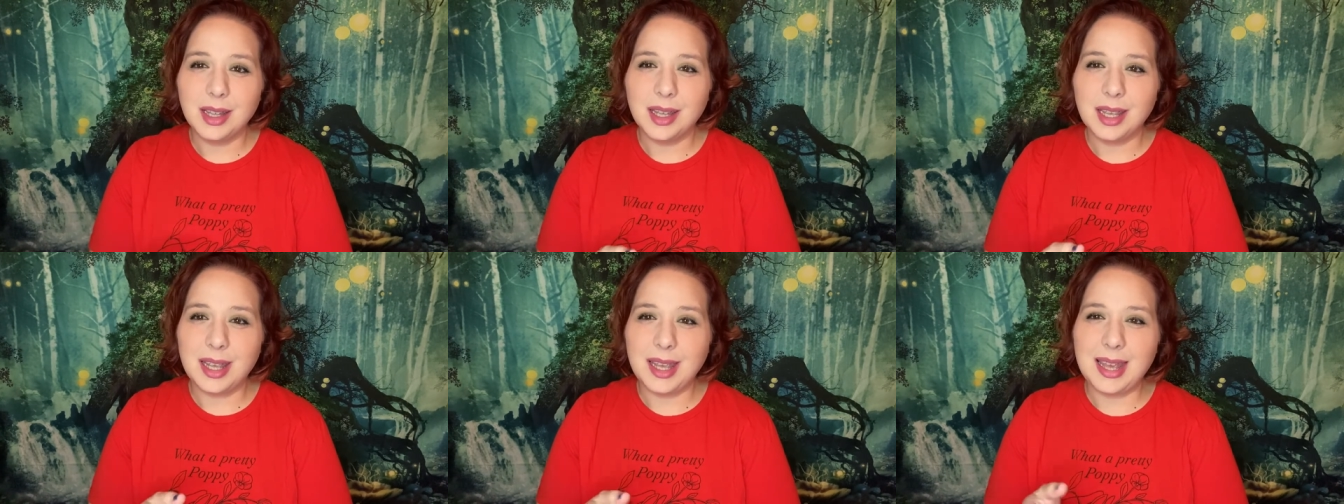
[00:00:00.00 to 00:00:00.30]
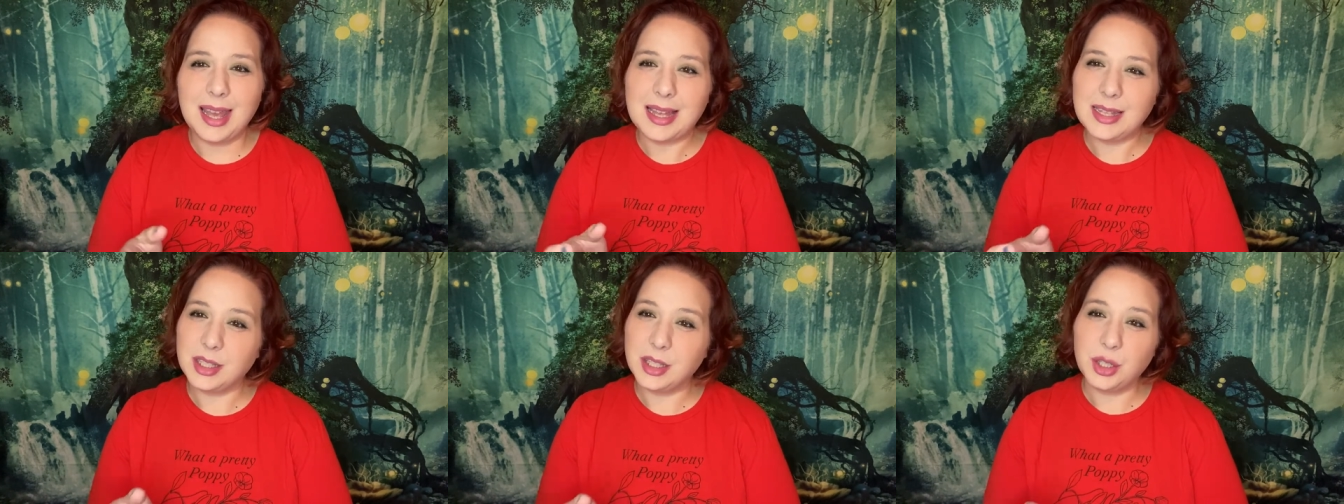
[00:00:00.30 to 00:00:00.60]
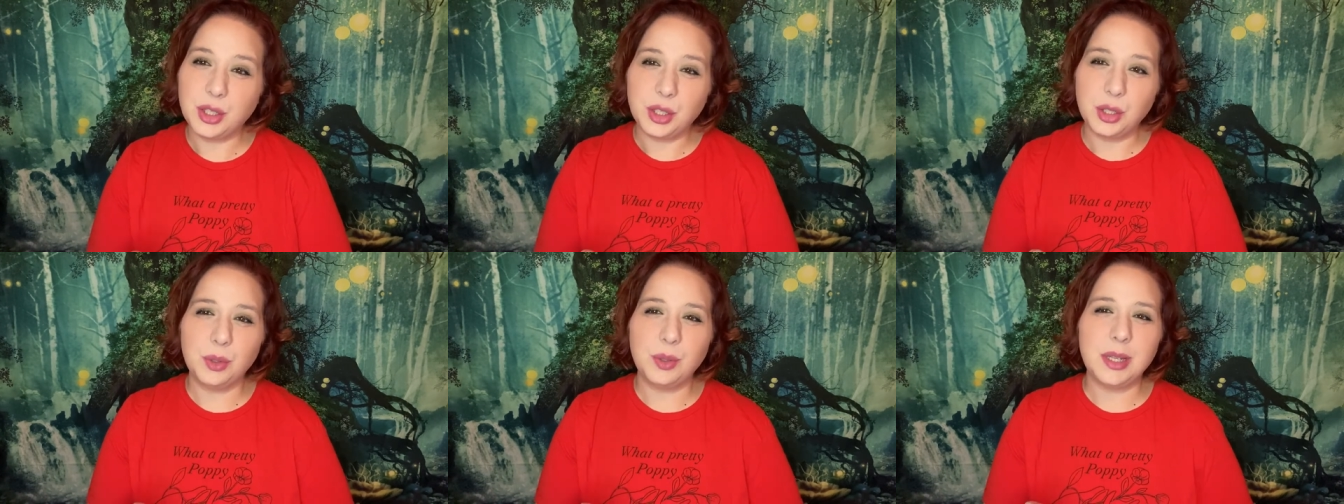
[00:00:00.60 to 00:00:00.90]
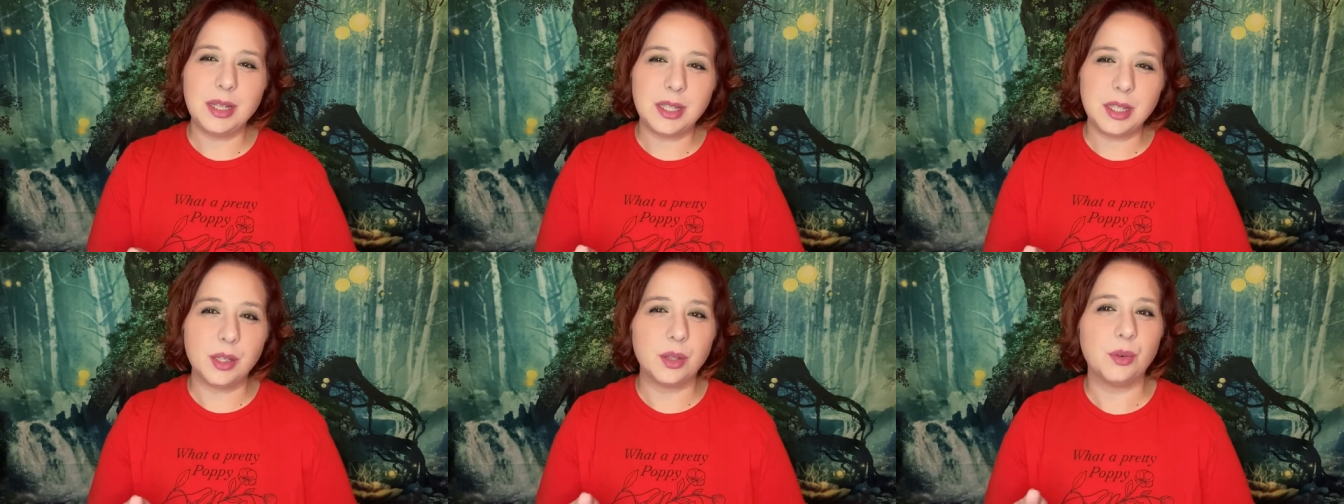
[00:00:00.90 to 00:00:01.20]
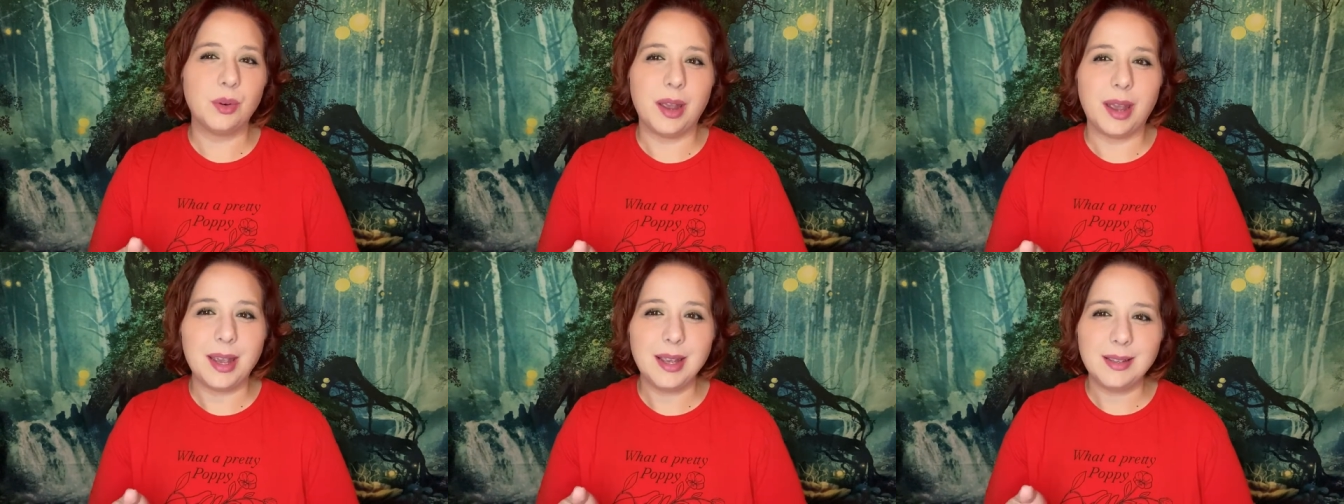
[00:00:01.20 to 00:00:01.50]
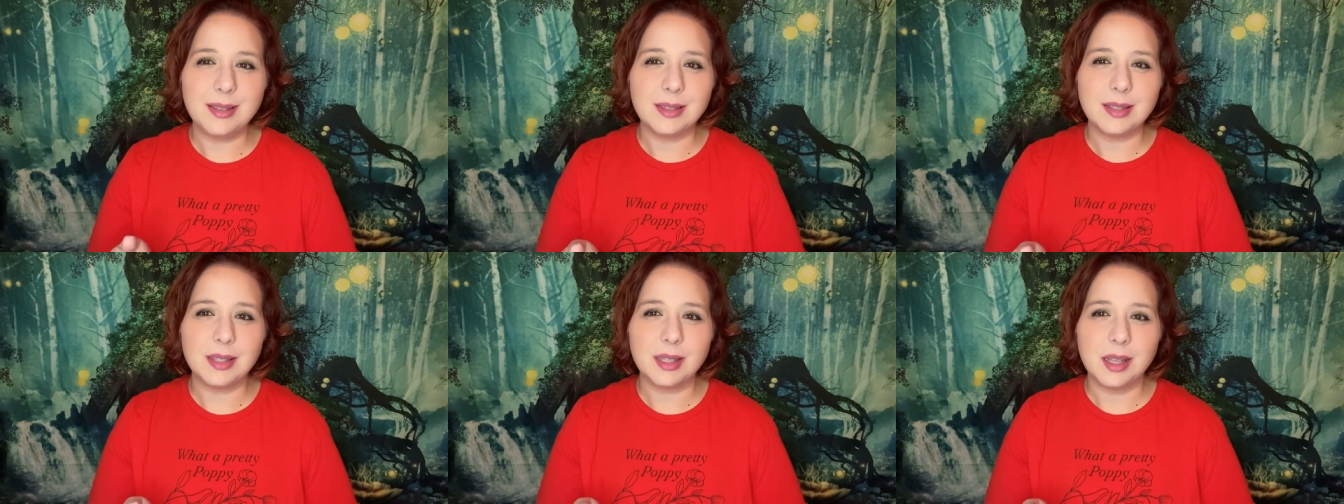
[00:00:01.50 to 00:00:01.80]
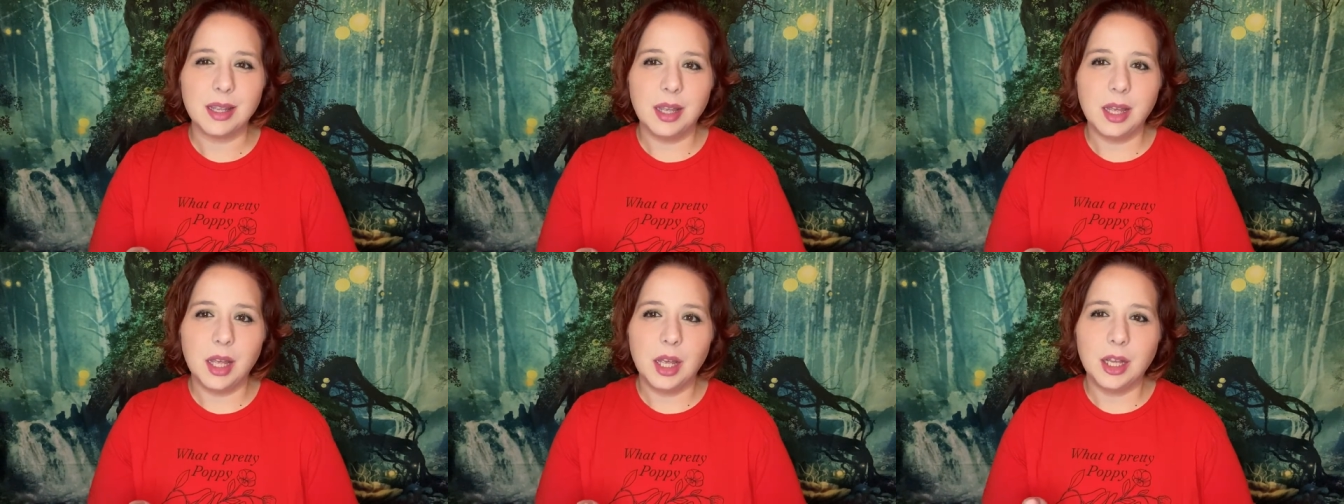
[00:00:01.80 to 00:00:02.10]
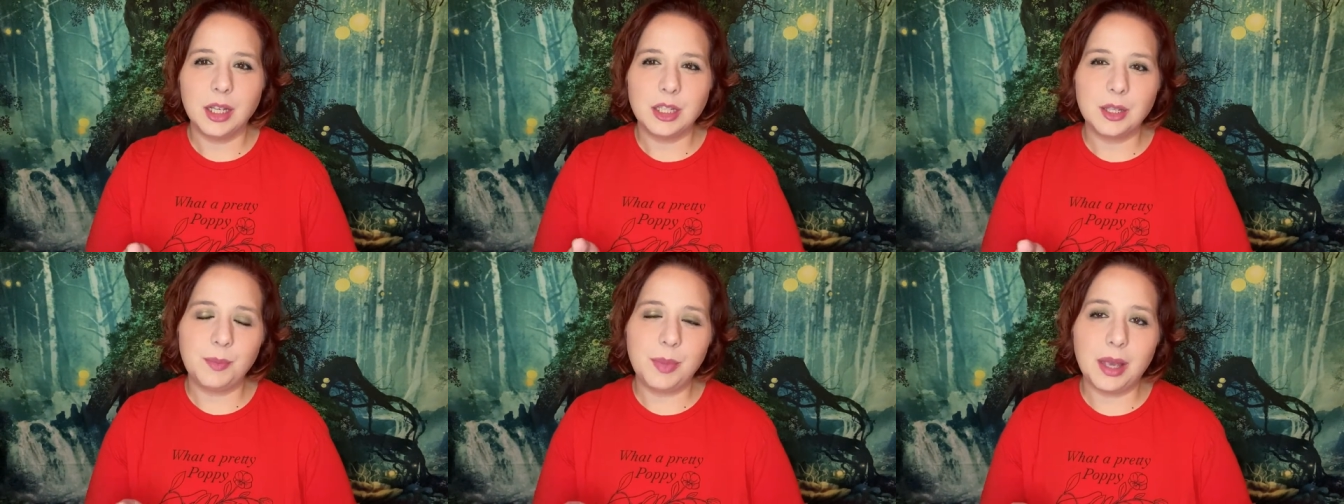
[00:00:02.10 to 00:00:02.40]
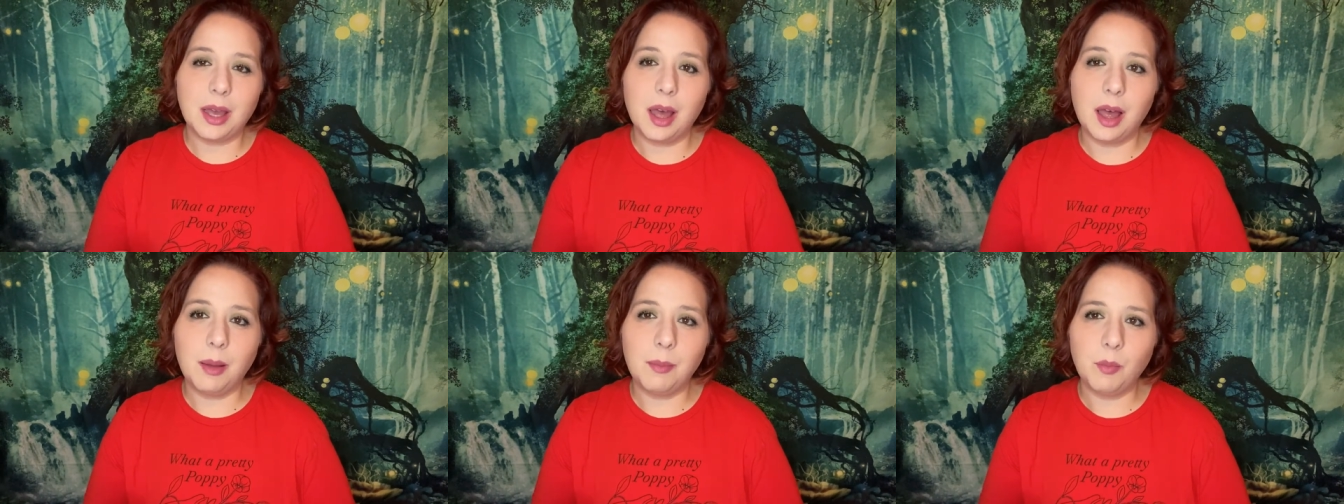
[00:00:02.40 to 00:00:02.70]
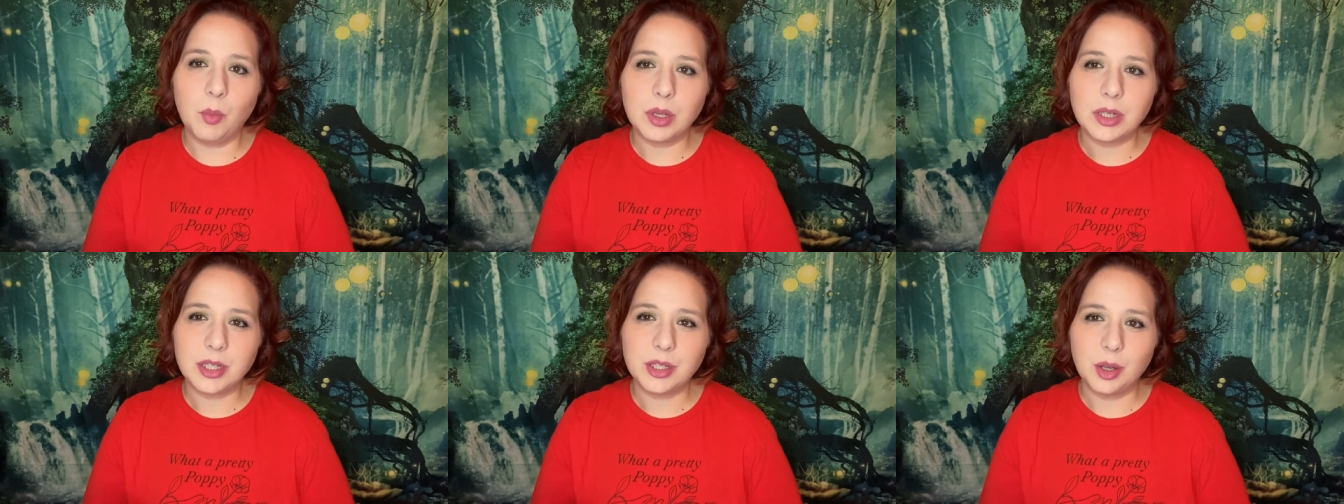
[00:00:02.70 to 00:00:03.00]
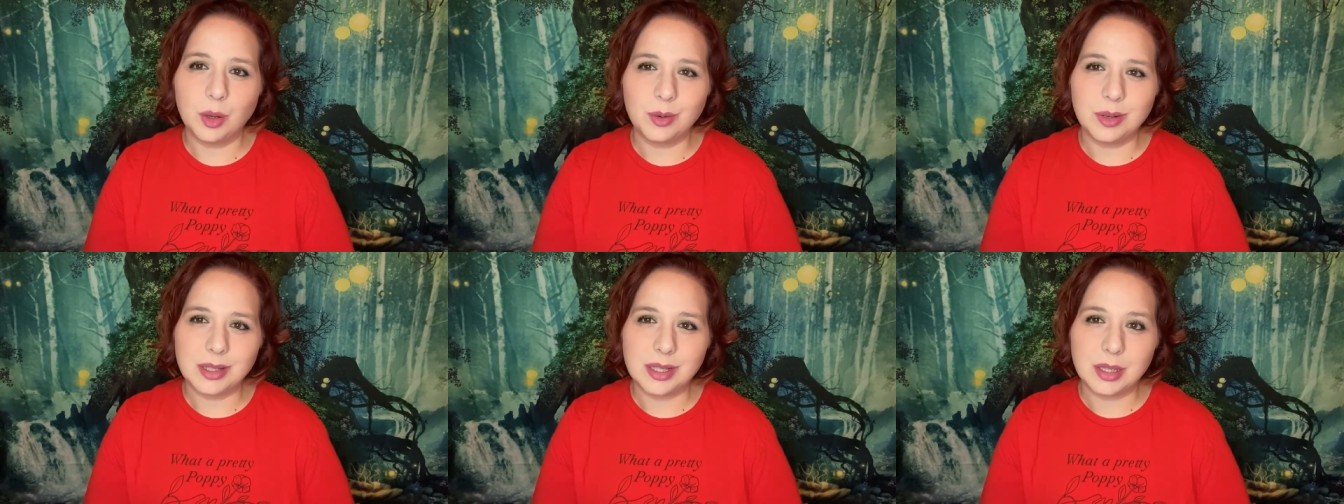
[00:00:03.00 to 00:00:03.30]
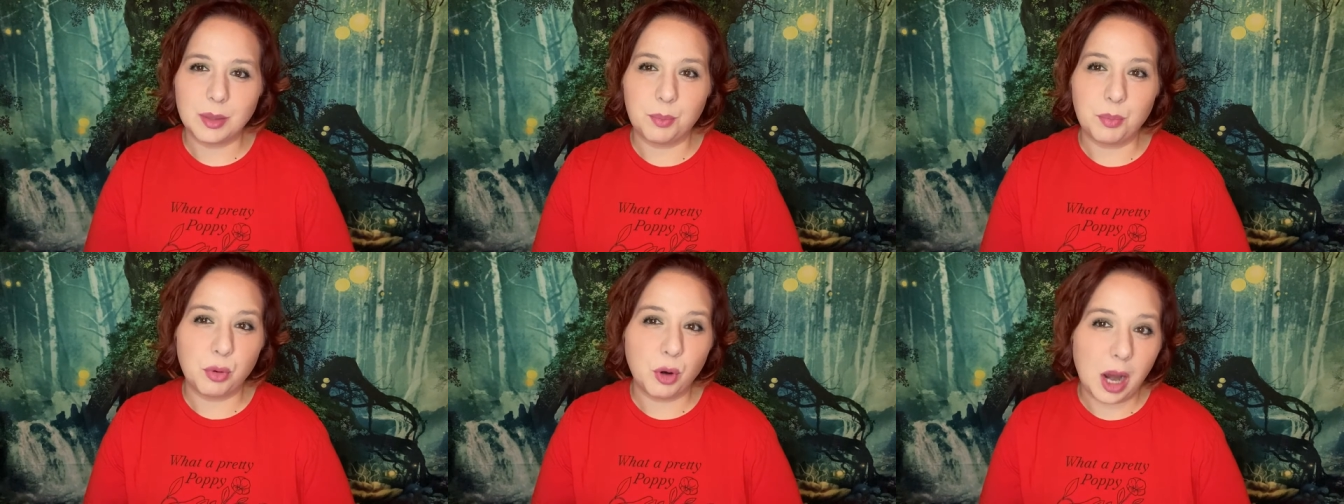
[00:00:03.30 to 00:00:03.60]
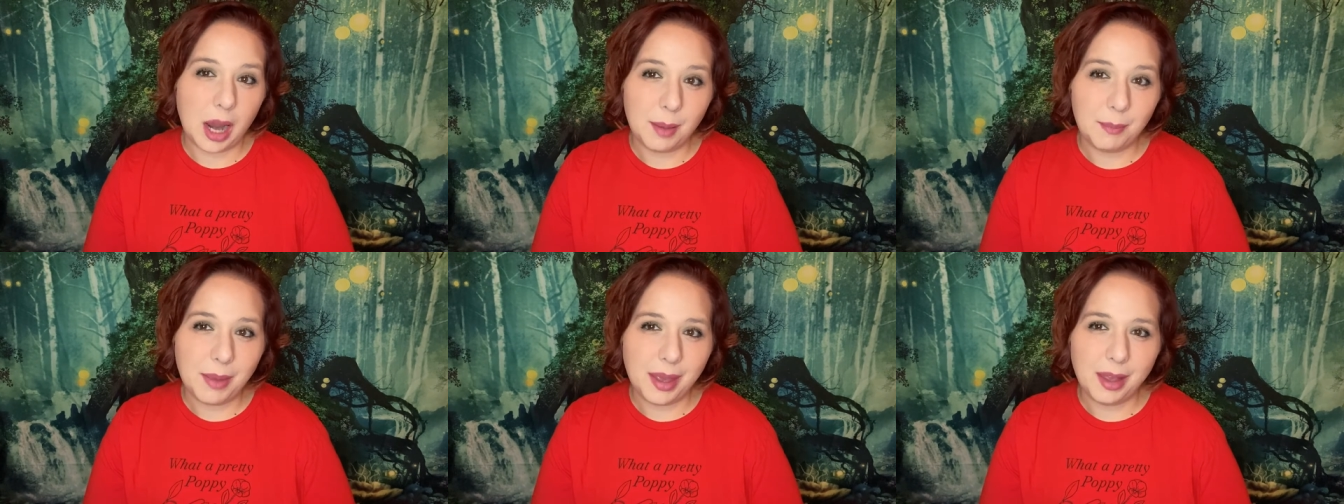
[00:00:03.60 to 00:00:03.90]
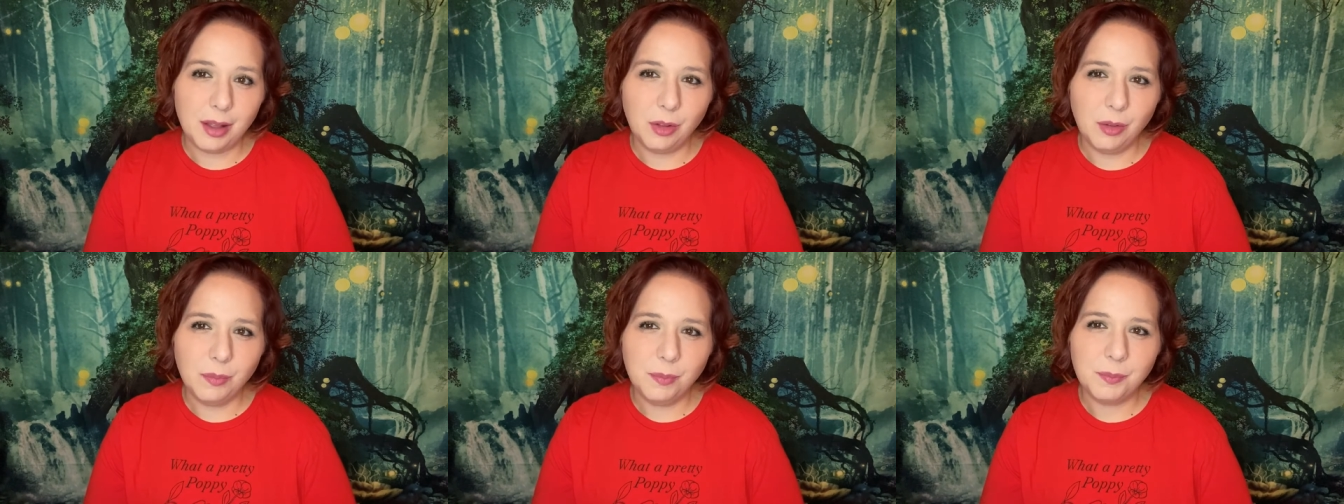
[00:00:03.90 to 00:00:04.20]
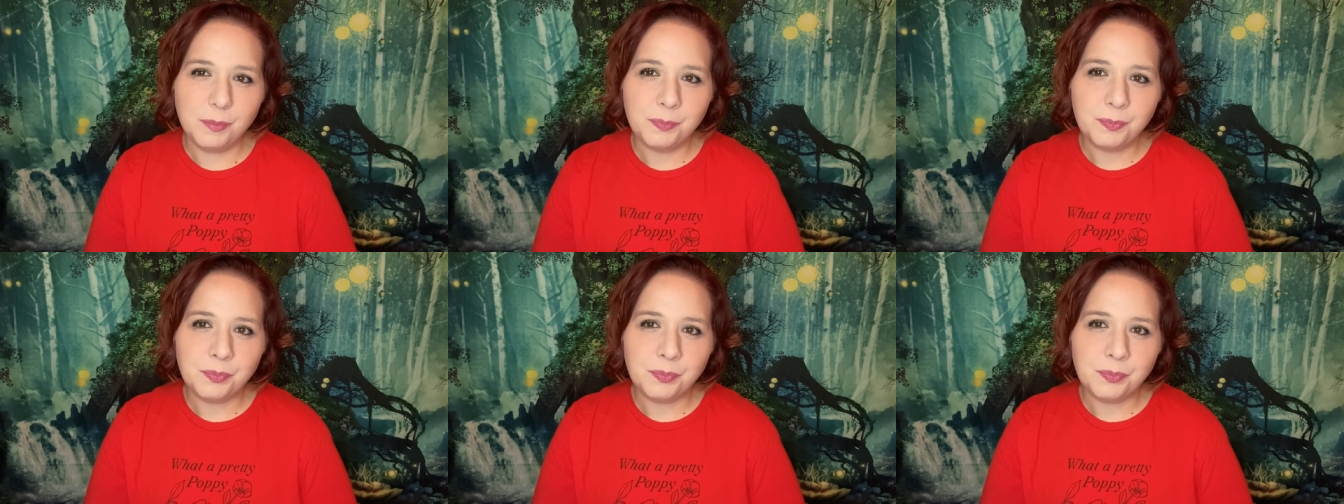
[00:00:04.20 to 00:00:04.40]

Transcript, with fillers: he has a duty to the race to become what's known as the primale,